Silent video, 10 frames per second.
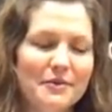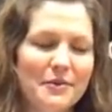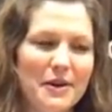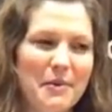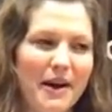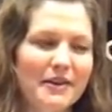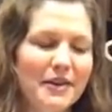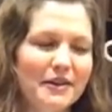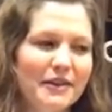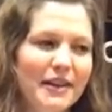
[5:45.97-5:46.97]
What about,
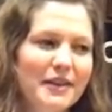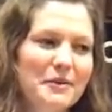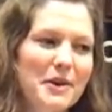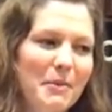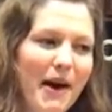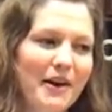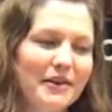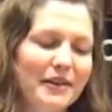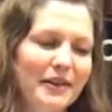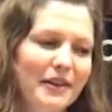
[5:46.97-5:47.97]
no, what about
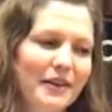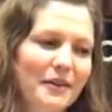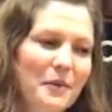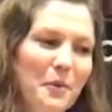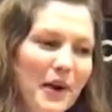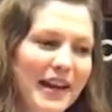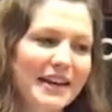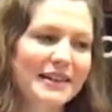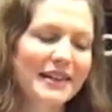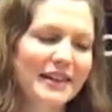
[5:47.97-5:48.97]

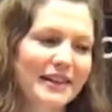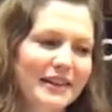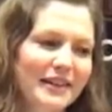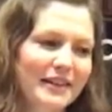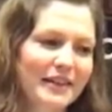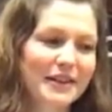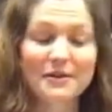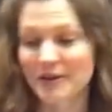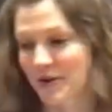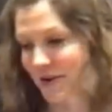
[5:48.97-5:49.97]
winged
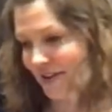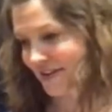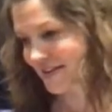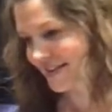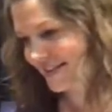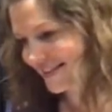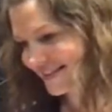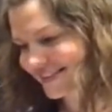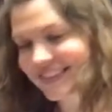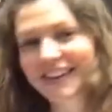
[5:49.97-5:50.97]
unicorns?
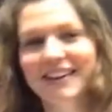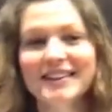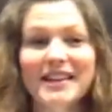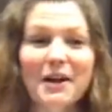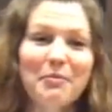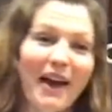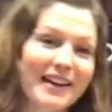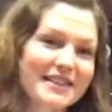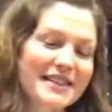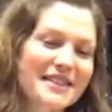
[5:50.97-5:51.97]
Is that a
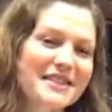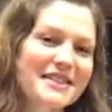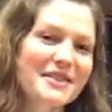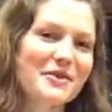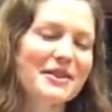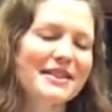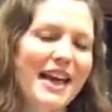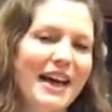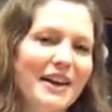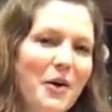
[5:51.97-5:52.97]
Pegasus or is
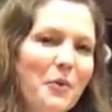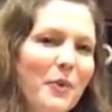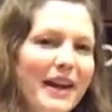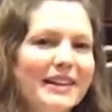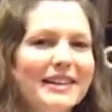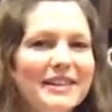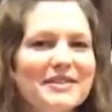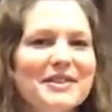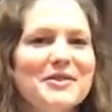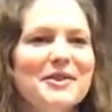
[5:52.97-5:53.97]
that a winged
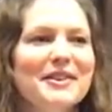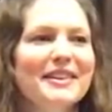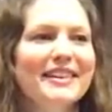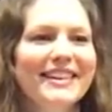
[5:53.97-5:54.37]
unicorn?